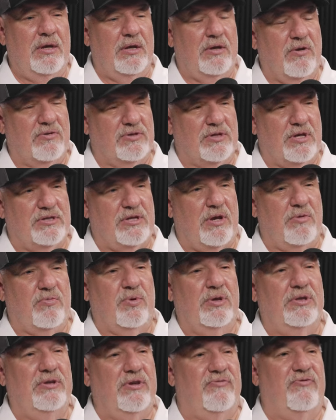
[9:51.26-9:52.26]
He goes because I
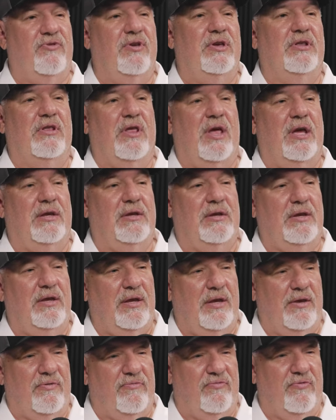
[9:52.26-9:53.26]
really feel like
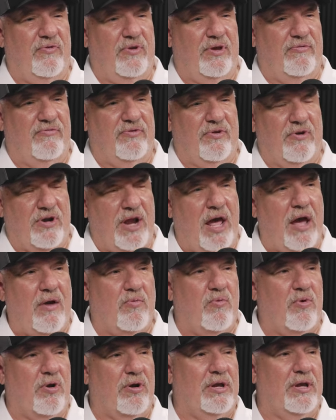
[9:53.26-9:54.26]
if if they're
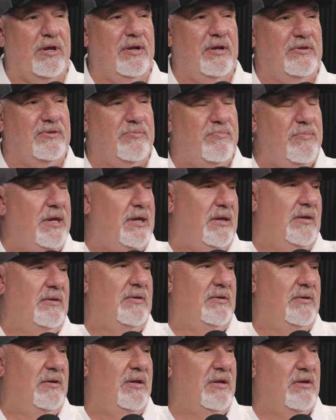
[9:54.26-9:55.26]
not working, it's me.
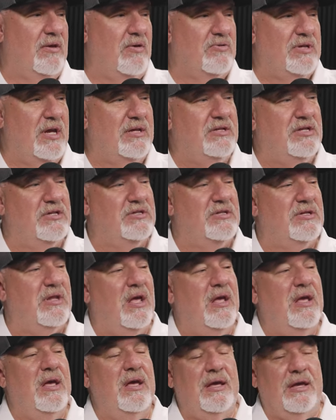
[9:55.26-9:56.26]
And he goes, mm. I just,
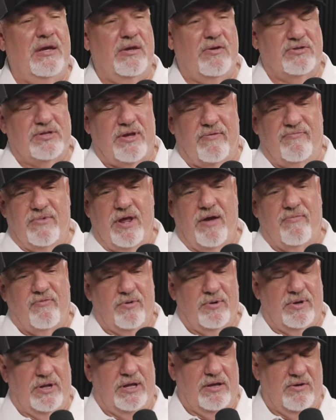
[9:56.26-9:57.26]
he goes, I've
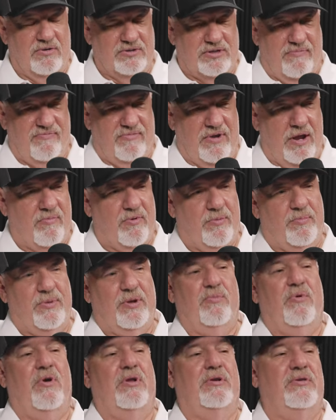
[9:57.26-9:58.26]
never, he goes, I've never
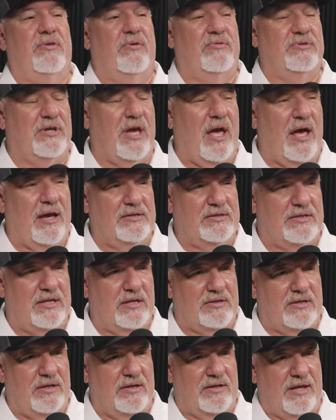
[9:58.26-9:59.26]
been one of those guys
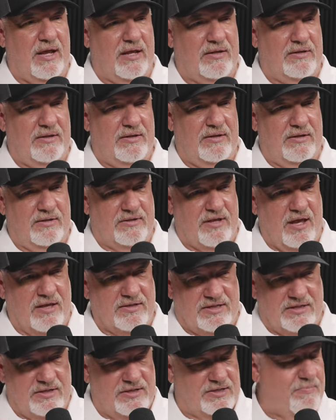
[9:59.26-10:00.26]
that that
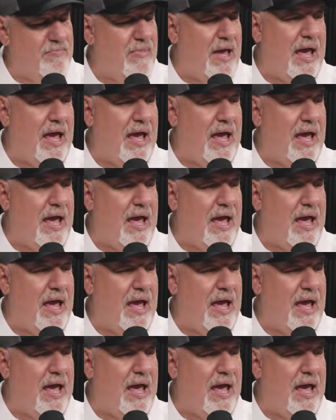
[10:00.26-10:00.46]
does this